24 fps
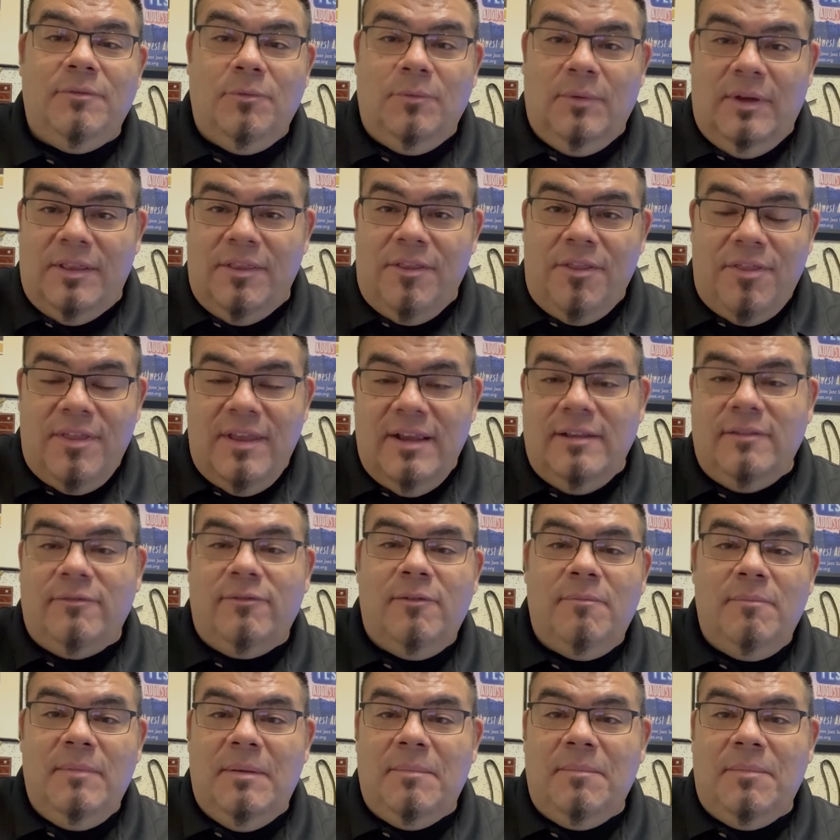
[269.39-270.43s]
One thing to
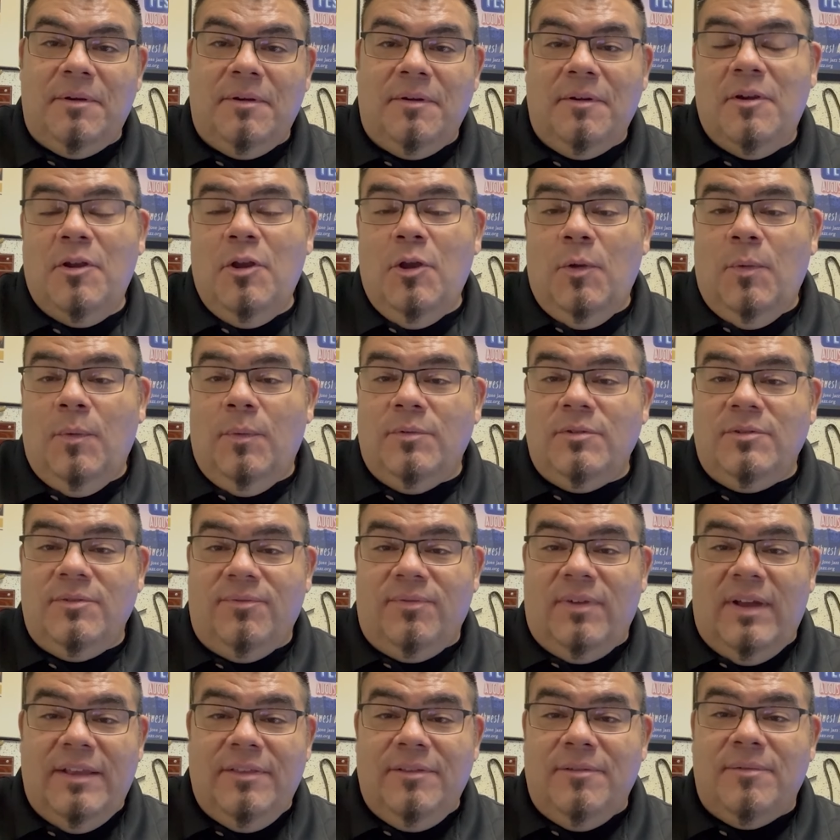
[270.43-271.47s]
remember, to
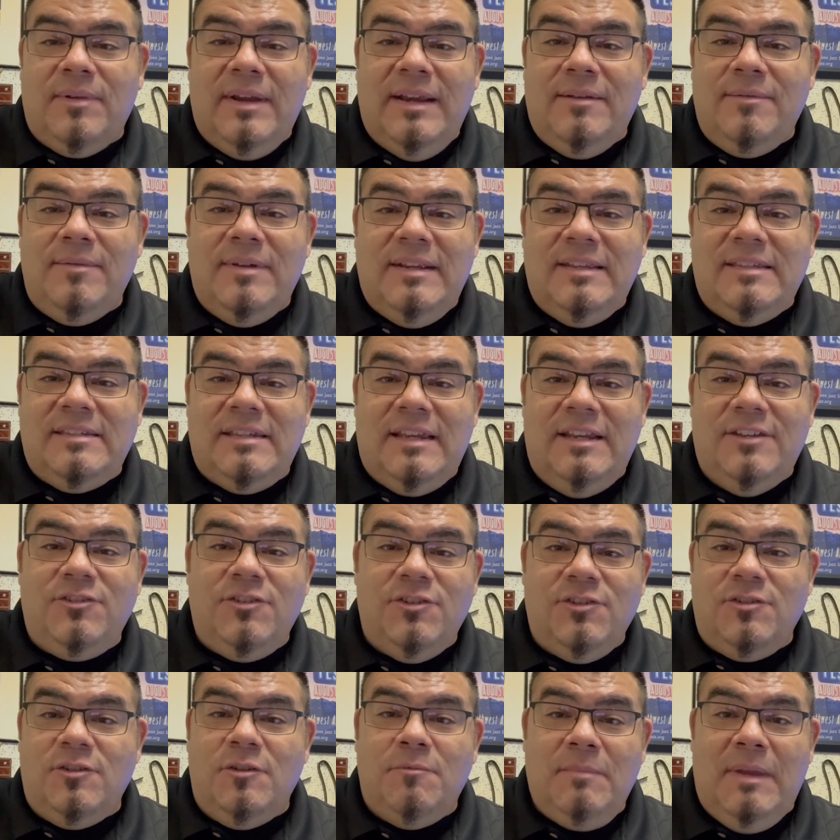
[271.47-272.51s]
find the right reed size, you
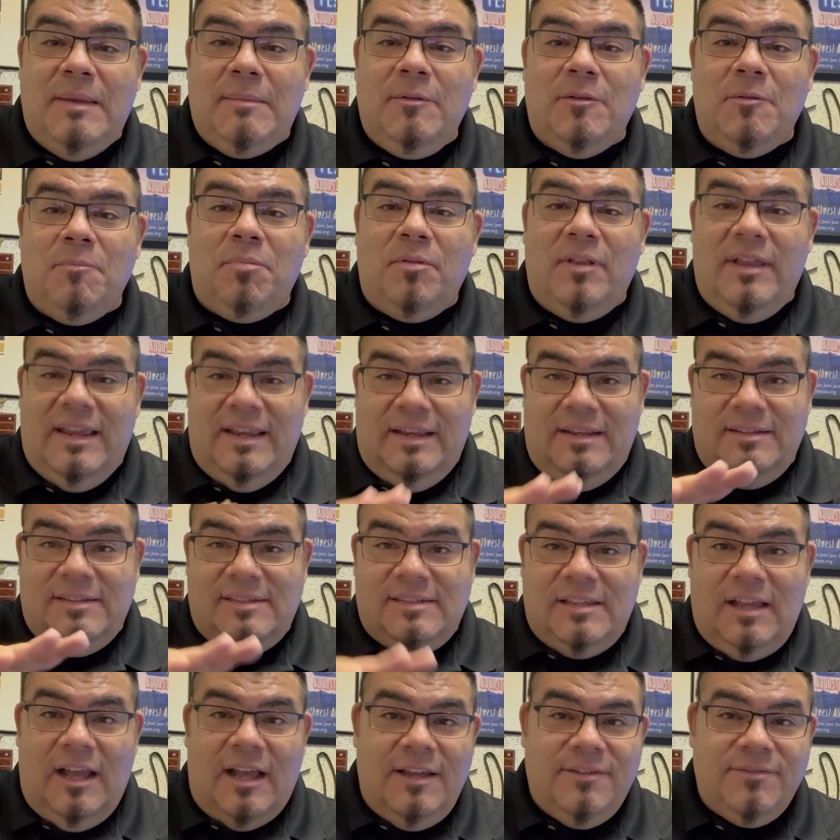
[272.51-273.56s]
should be able to play
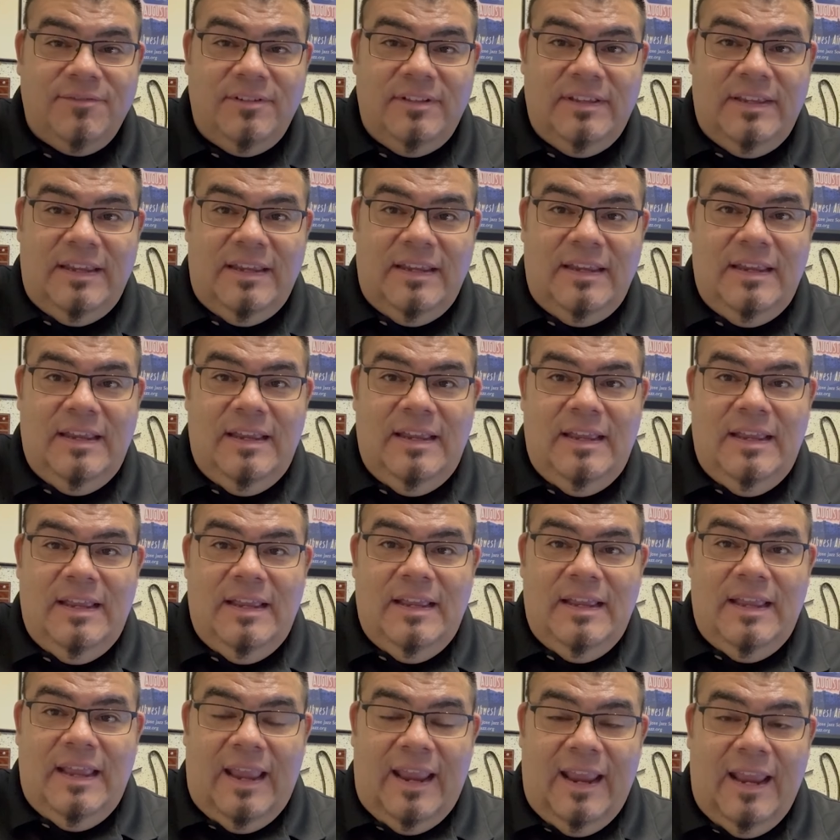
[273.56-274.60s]
softly
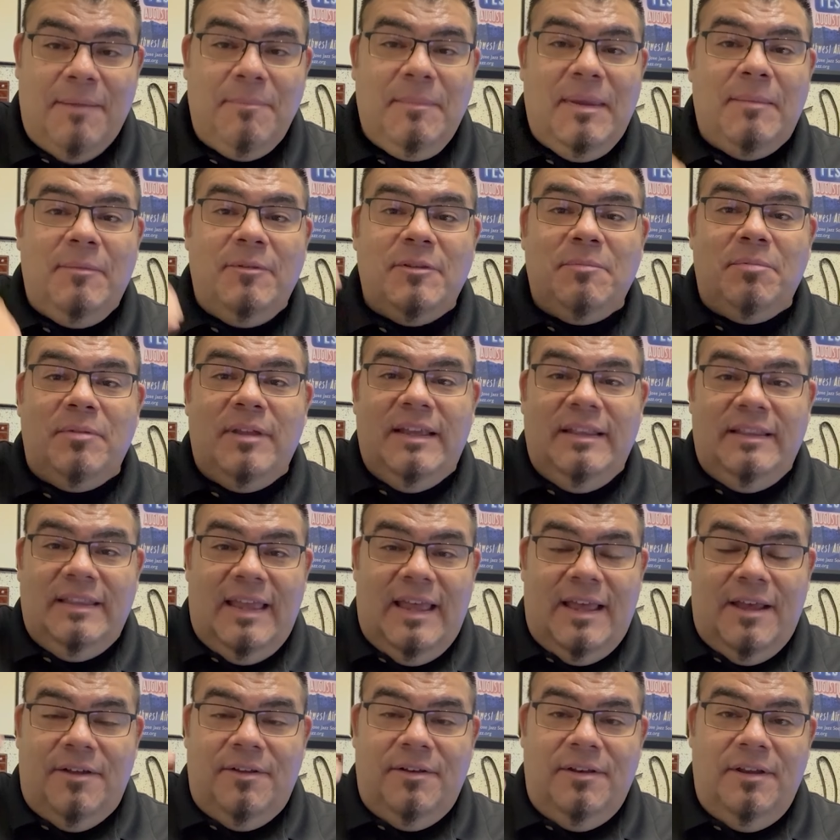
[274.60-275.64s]
and be able to play
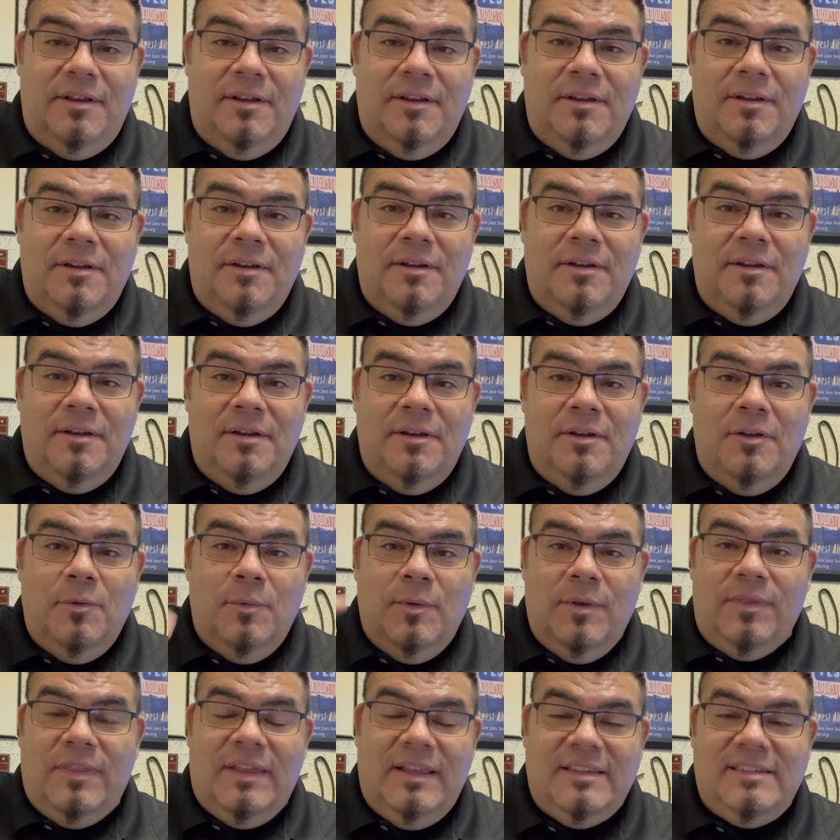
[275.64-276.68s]
loud
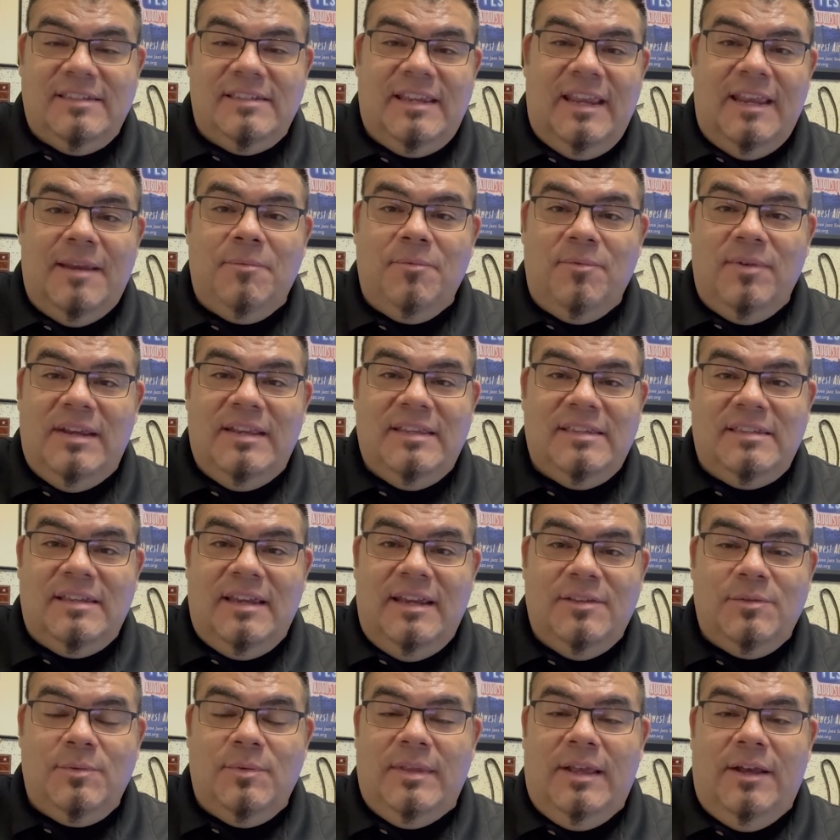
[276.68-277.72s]
with that same reed
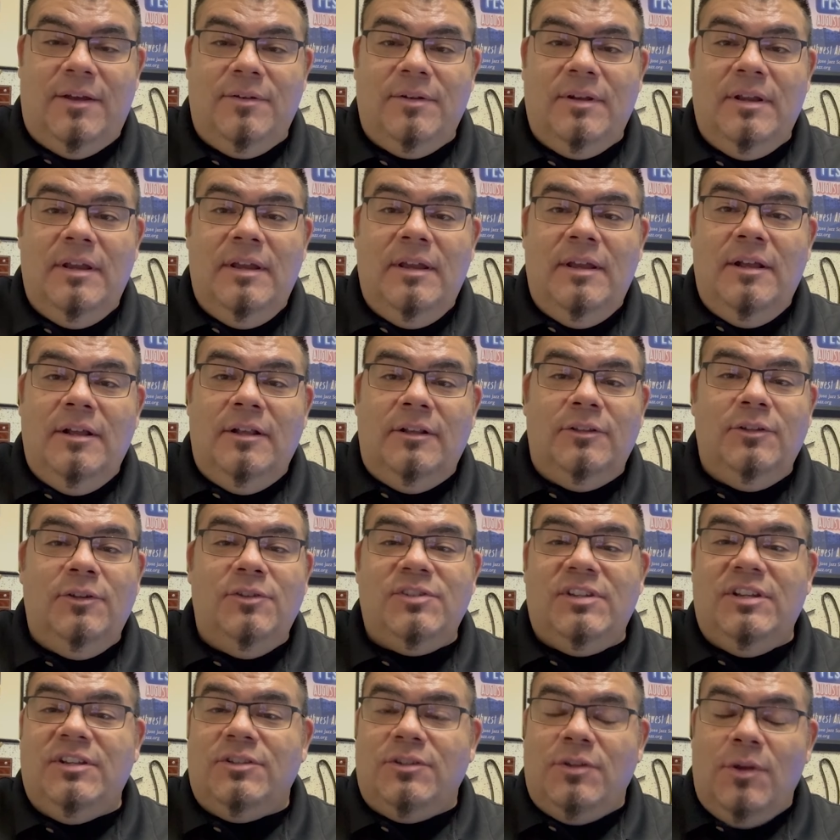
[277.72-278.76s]
size without
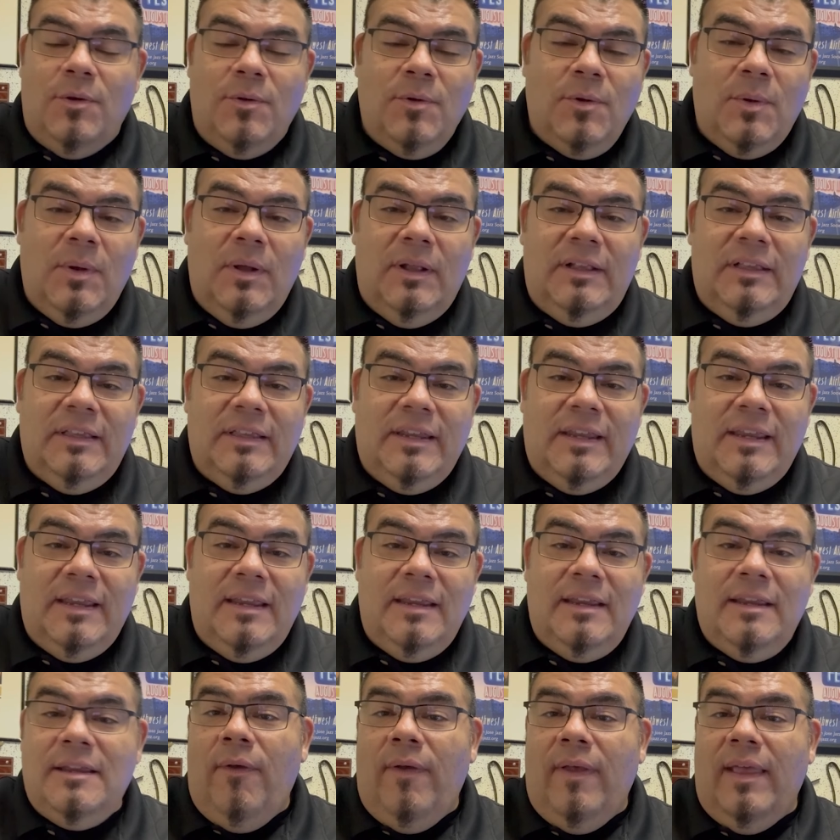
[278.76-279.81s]
losing tone quality
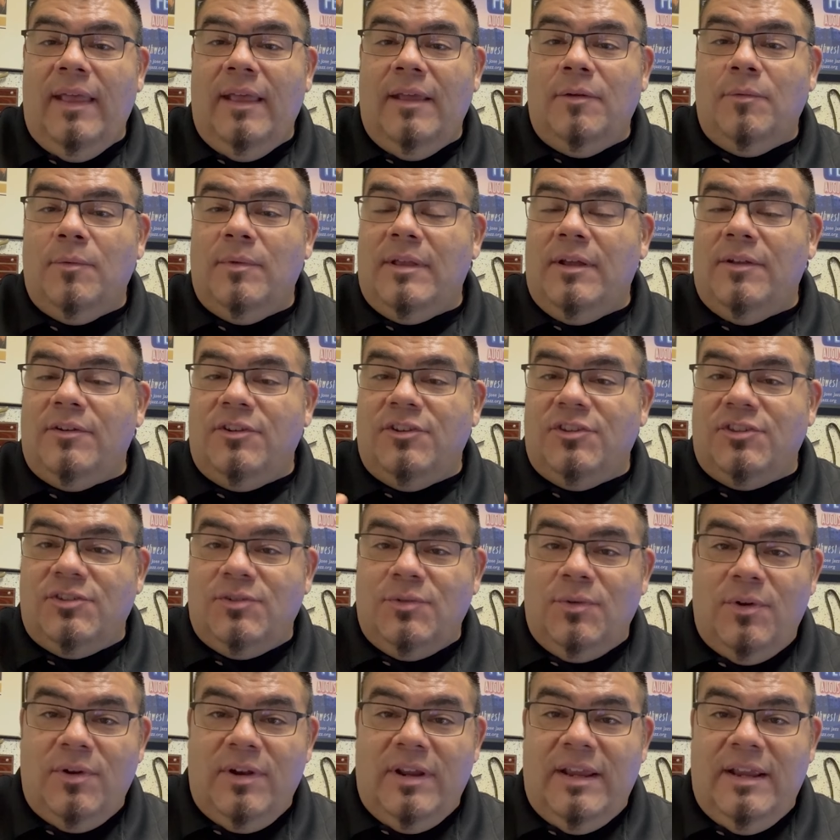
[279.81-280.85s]
and without
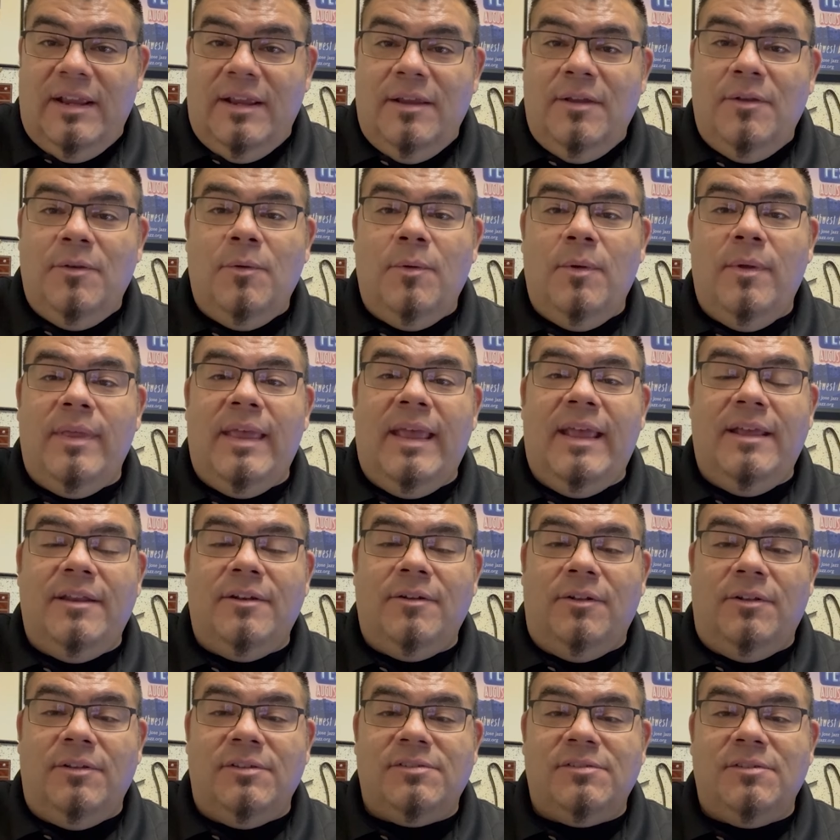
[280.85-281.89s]
distorting and
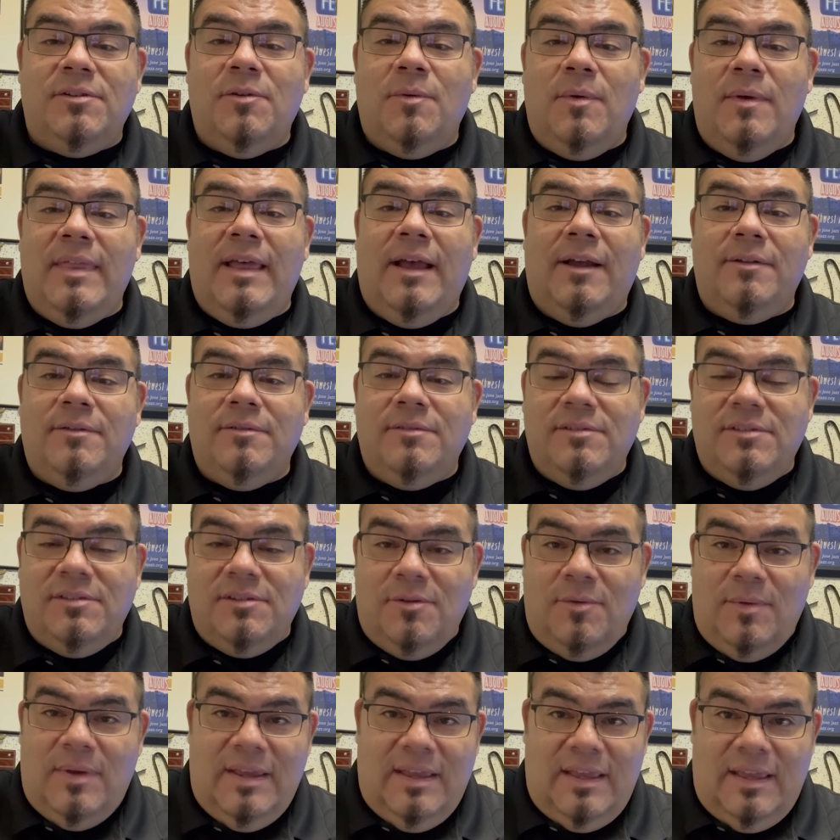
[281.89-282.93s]
also without
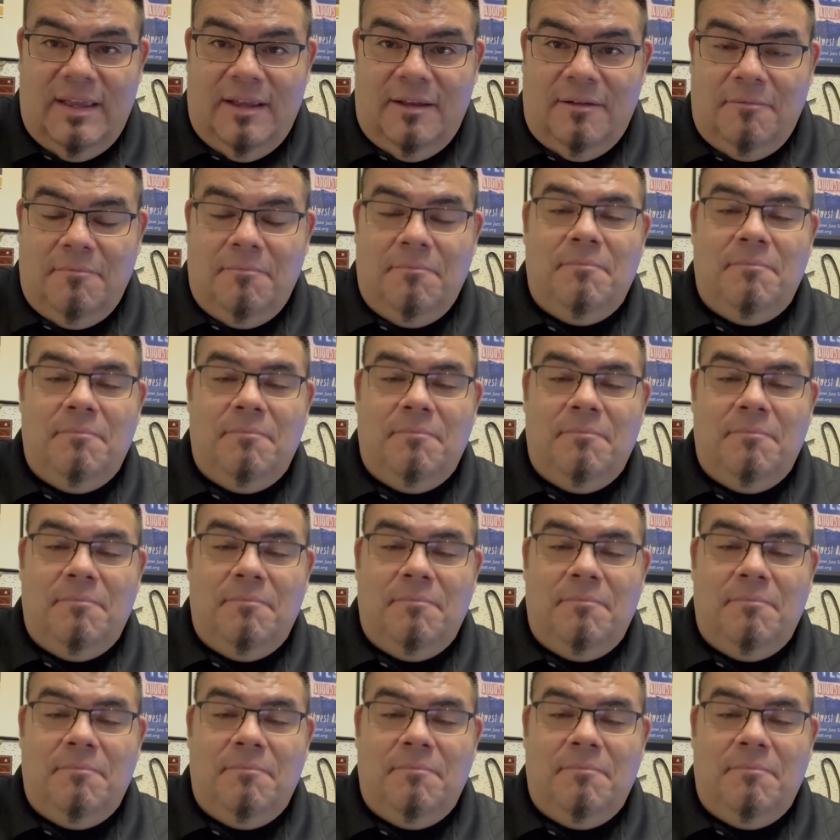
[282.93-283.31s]
squeaking.